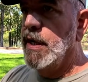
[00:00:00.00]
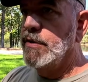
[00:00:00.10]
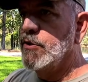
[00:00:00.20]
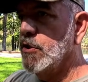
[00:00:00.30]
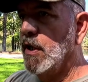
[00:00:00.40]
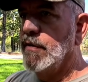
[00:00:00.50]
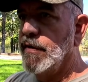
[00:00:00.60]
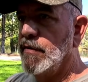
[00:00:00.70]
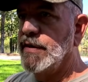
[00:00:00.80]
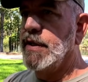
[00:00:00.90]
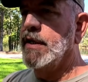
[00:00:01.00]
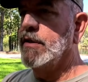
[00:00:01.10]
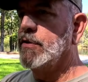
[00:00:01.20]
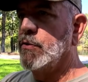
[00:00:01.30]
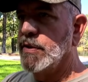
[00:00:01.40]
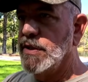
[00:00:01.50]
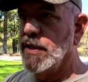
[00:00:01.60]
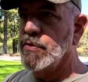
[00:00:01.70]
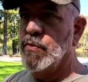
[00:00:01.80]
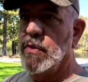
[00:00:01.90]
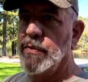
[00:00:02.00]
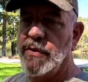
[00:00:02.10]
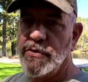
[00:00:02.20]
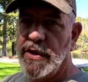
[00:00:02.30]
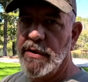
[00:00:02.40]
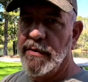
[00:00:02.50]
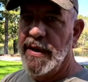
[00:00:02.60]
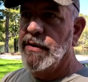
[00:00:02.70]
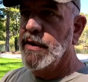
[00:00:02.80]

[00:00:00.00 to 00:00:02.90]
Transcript: ahead and shut off everything, do a test run with your generator